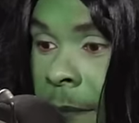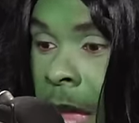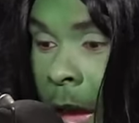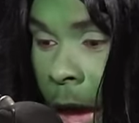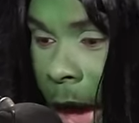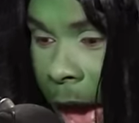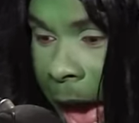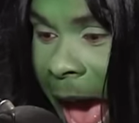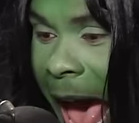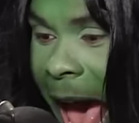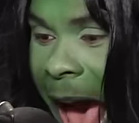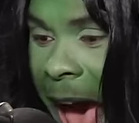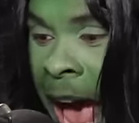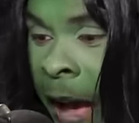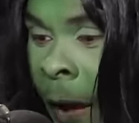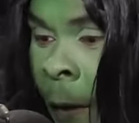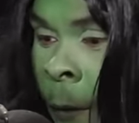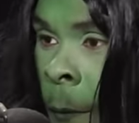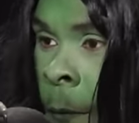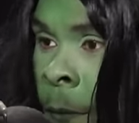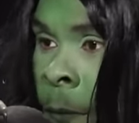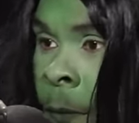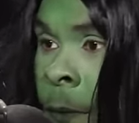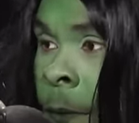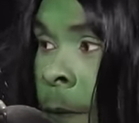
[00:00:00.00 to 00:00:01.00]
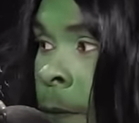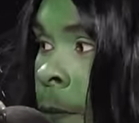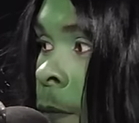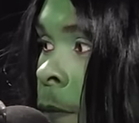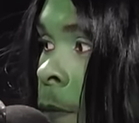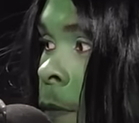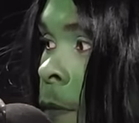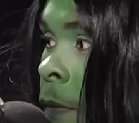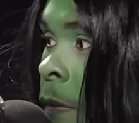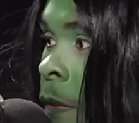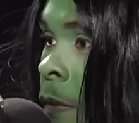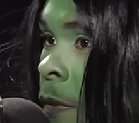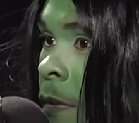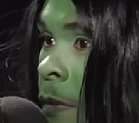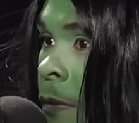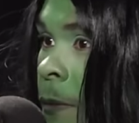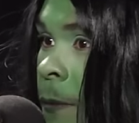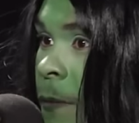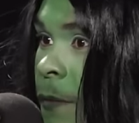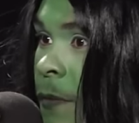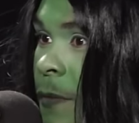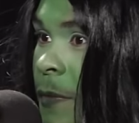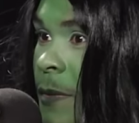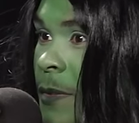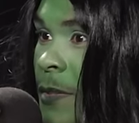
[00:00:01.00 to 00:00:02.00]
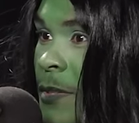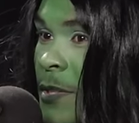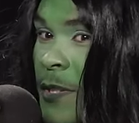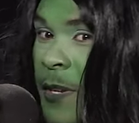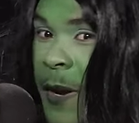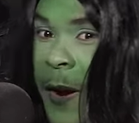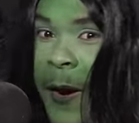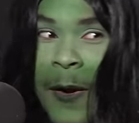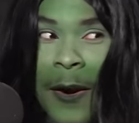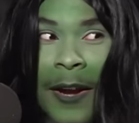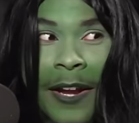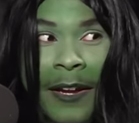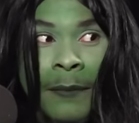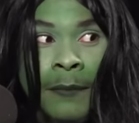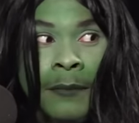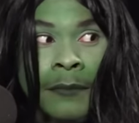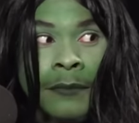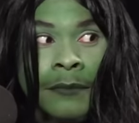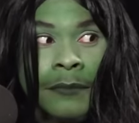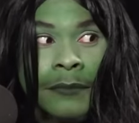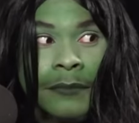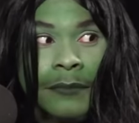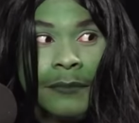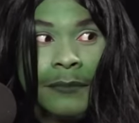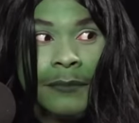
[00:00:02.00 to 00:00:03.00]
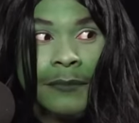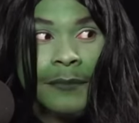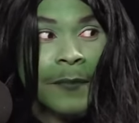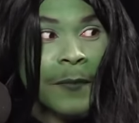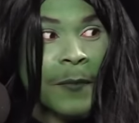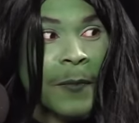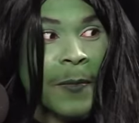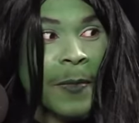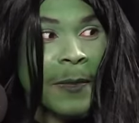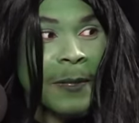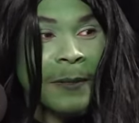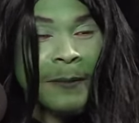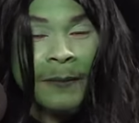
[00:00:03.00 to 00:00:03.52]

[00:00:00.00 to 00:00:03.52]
Ah! holy really good. Shit. For Sorry. the audio listeners, holy Sammy shit.